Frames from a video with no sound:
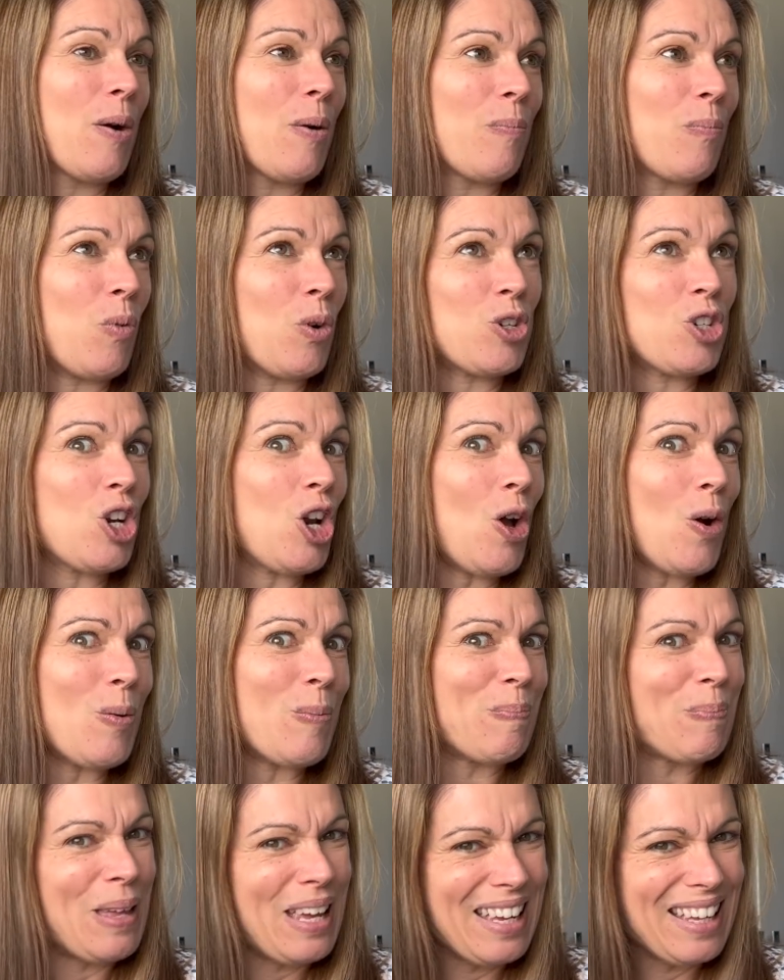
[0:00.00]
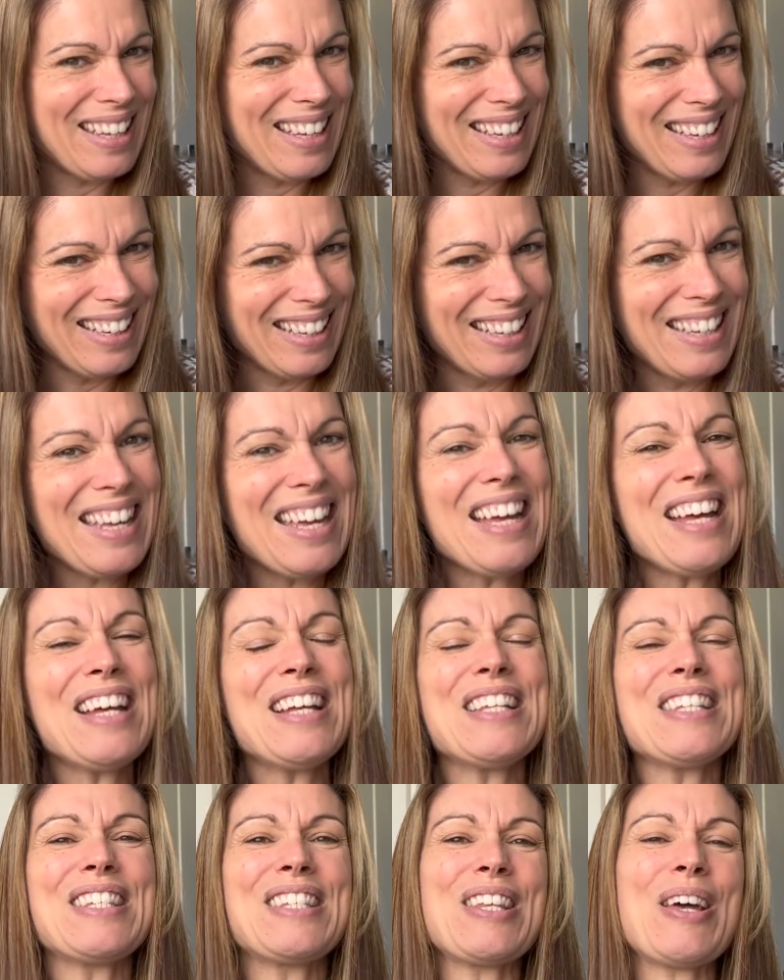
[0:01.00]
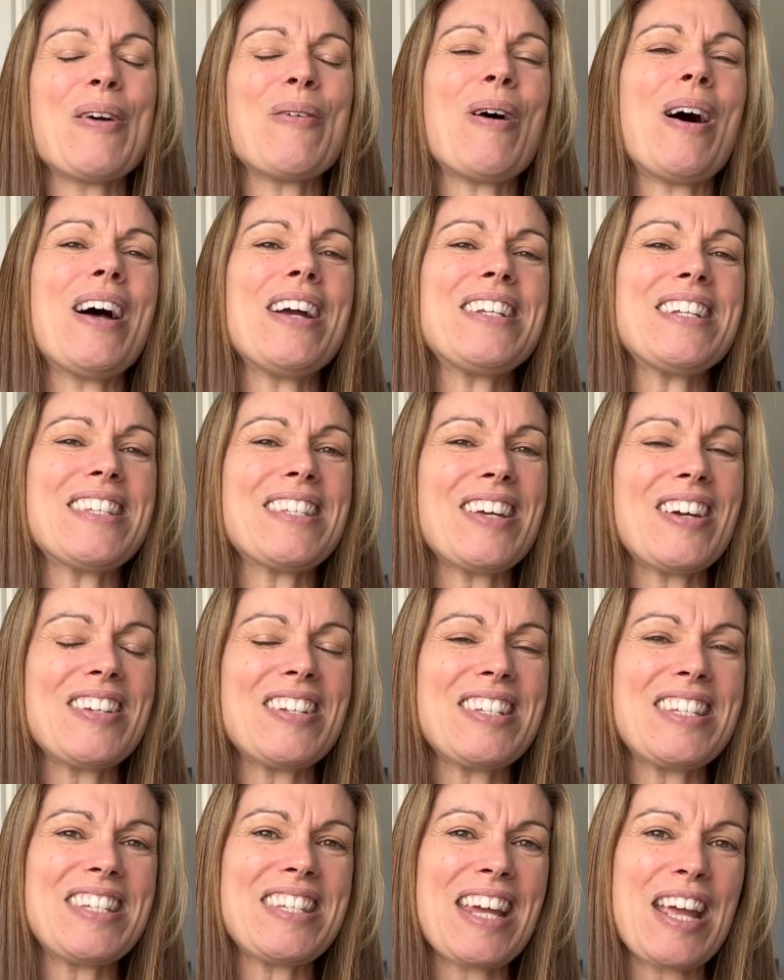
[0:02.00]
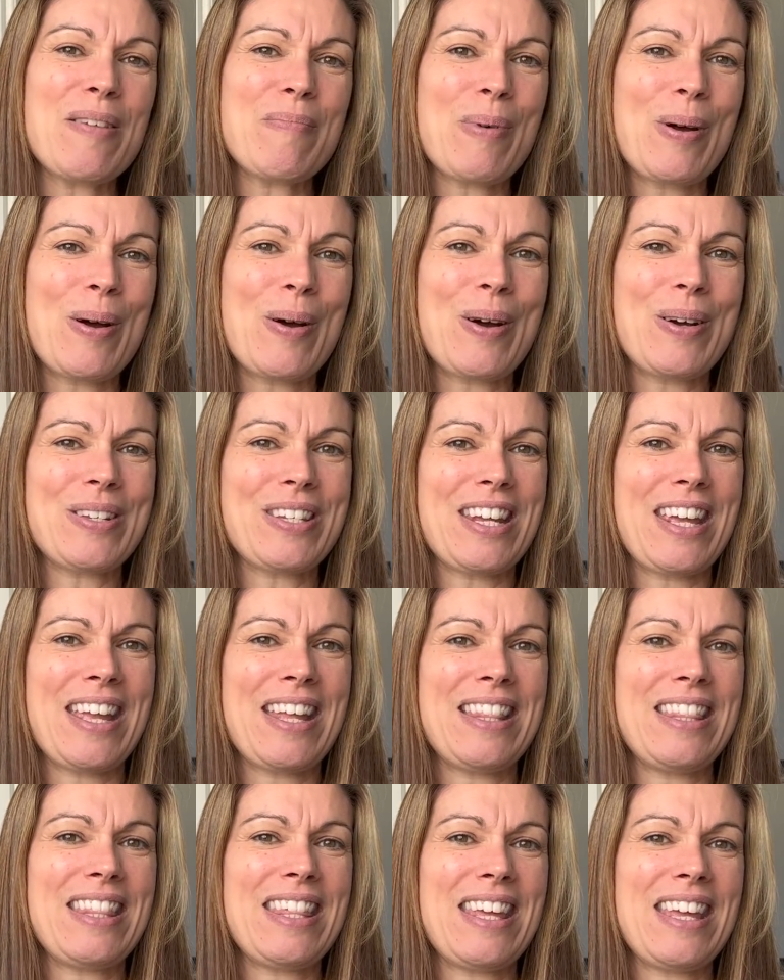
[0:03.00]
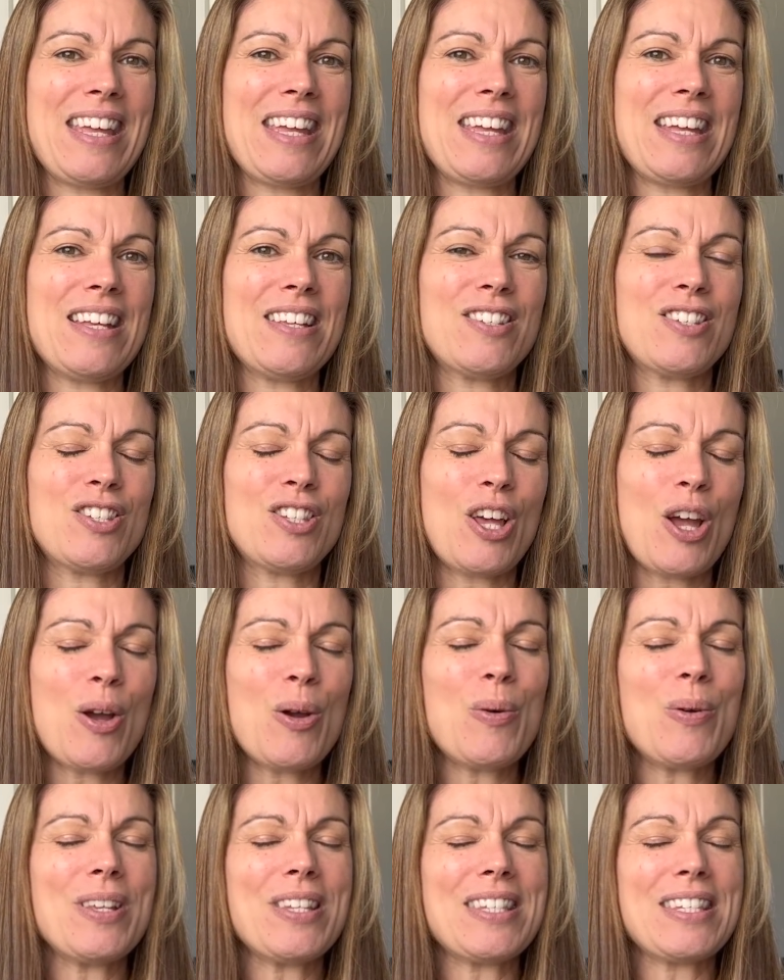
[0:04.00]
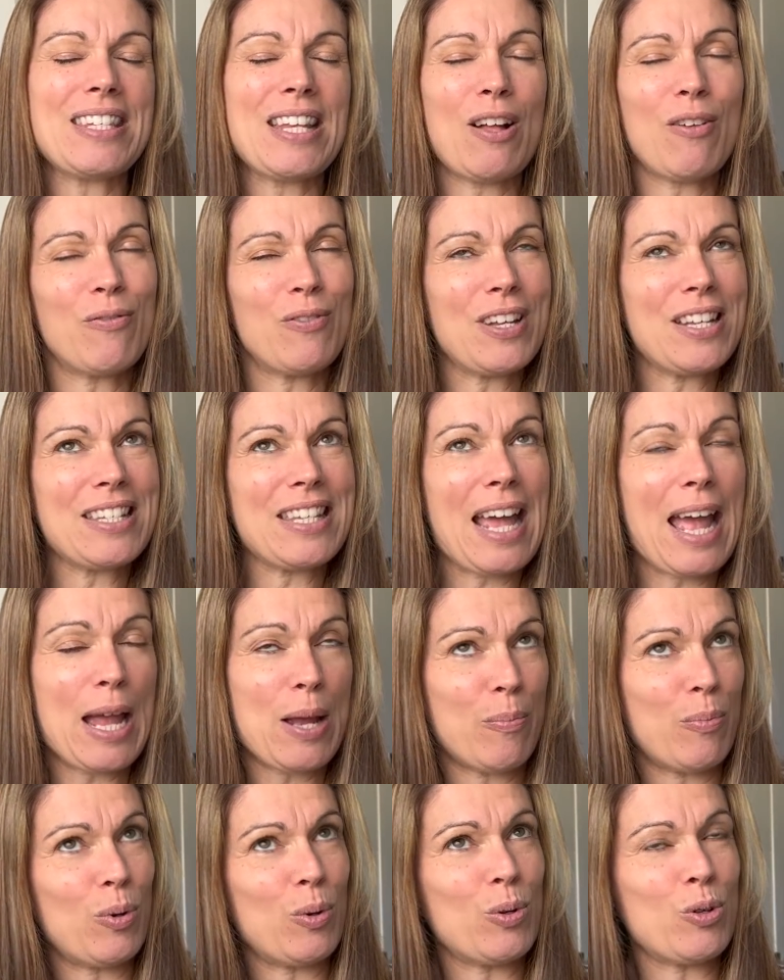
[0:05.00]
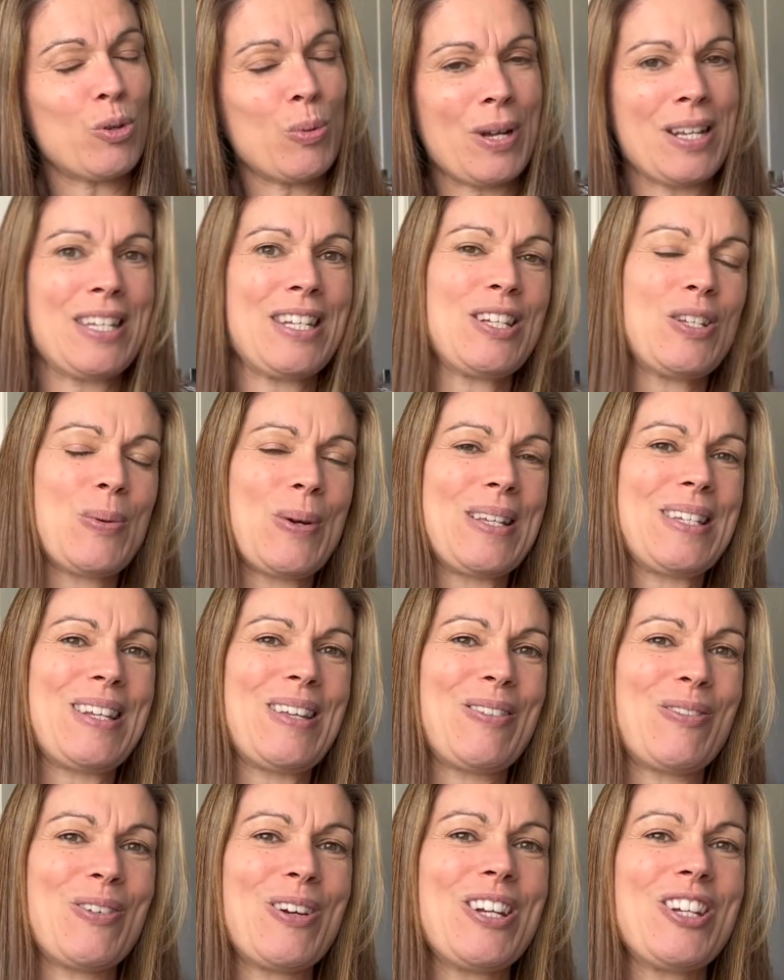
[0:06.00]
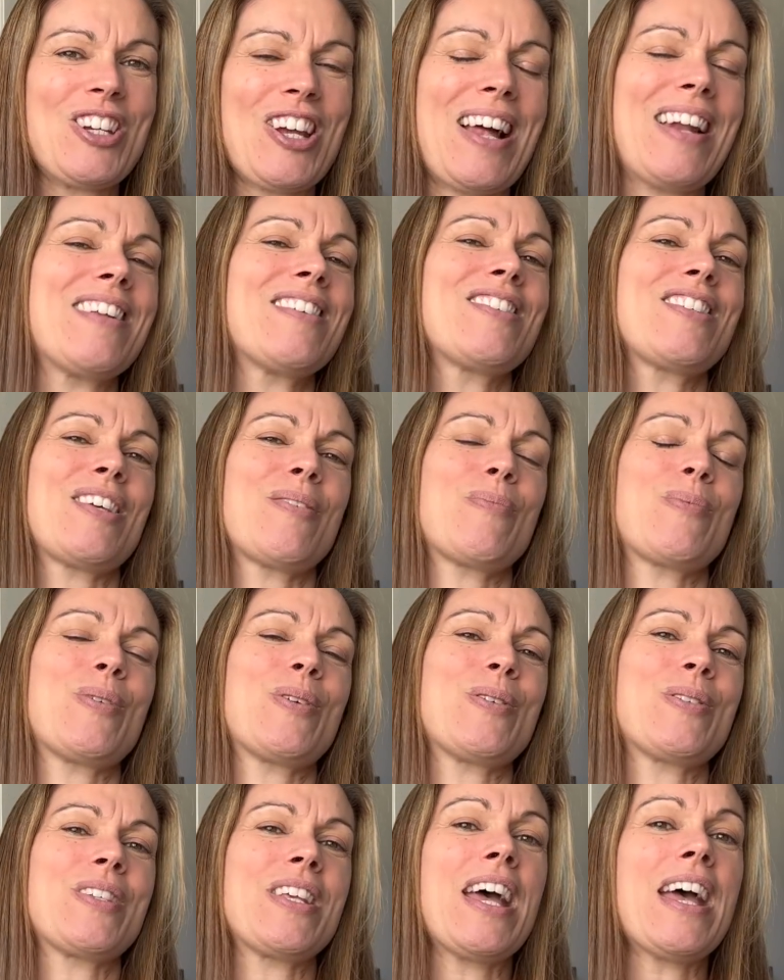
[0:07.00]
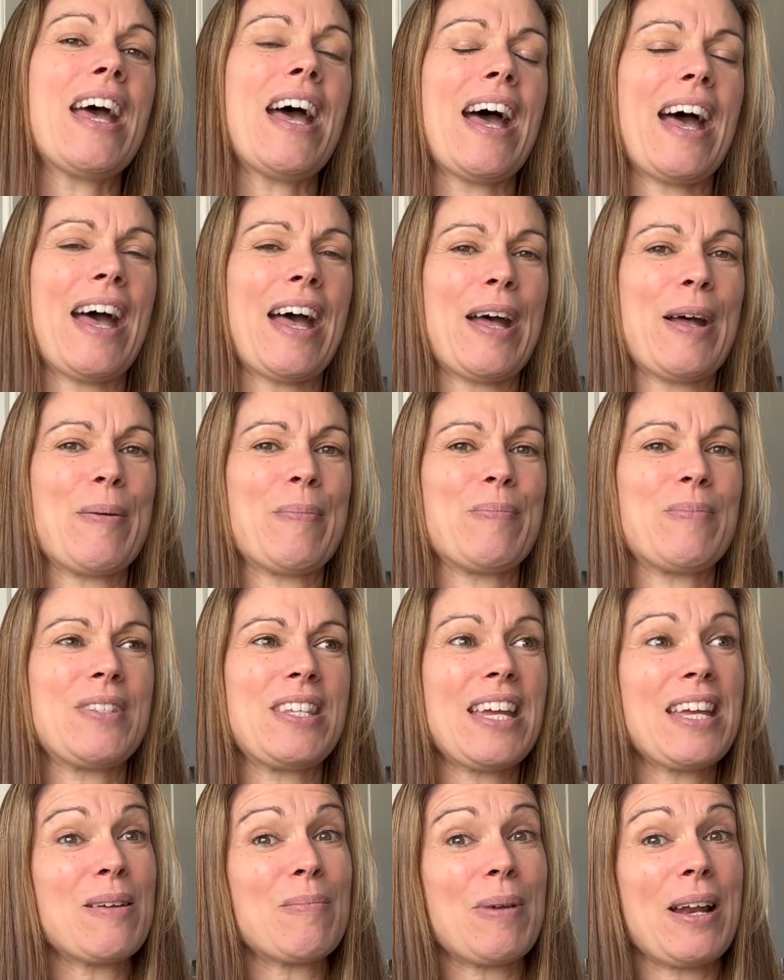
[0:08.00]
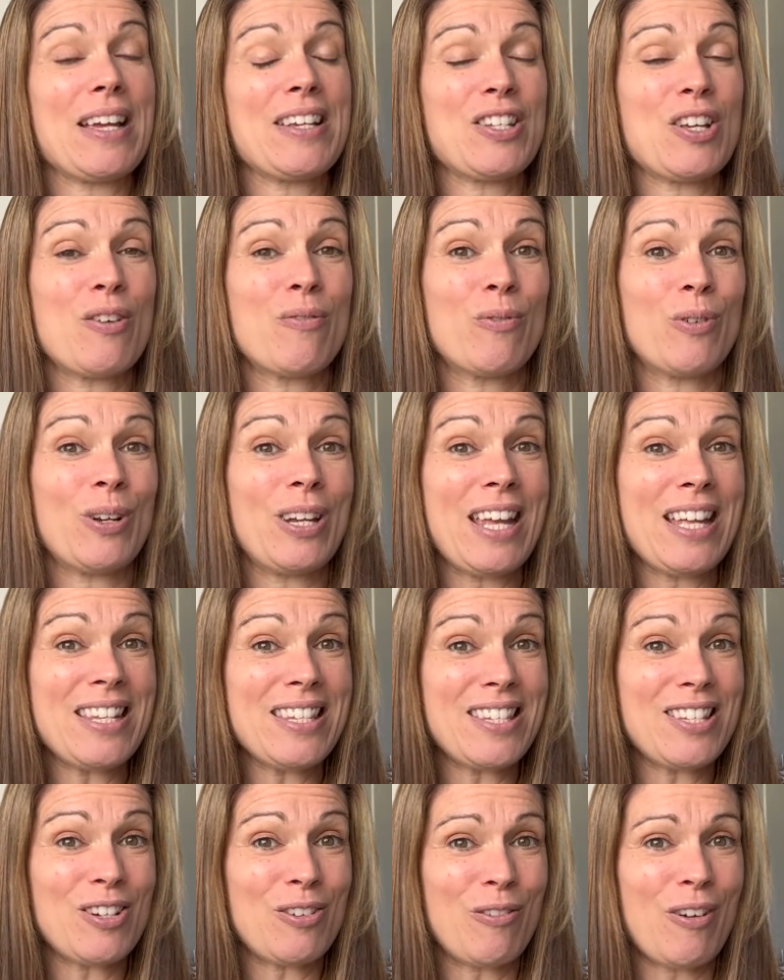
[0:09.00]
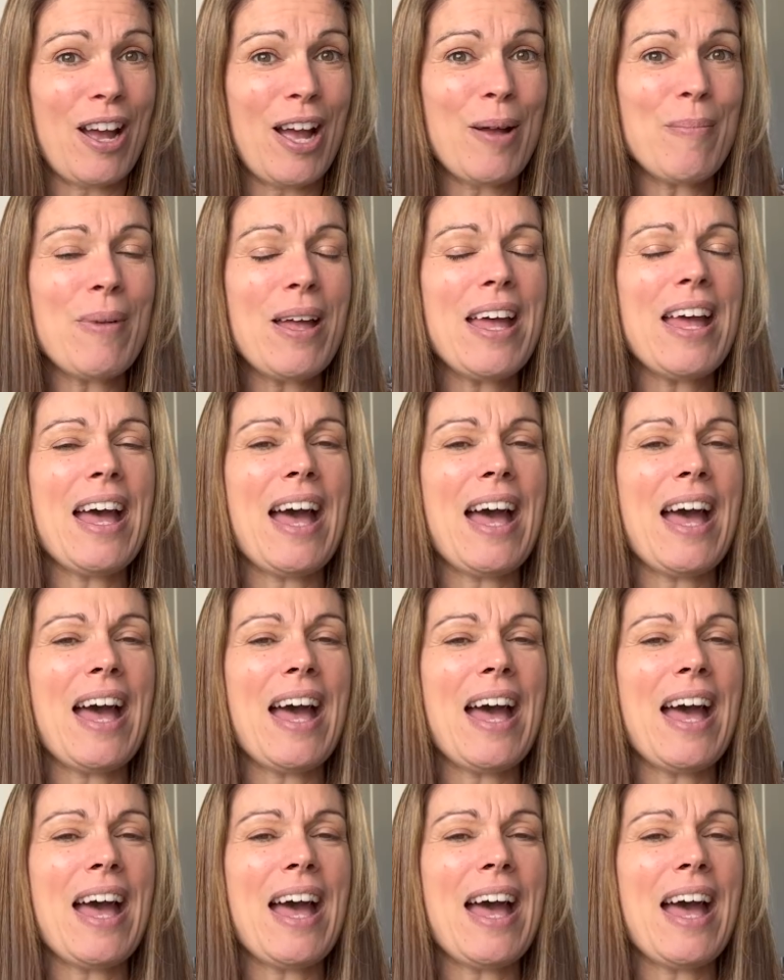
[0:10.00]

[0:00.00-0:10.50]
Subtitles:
watch along. So I decided to take part in the Sew Selfless April 2023 challenge that was taking place over on Instagram.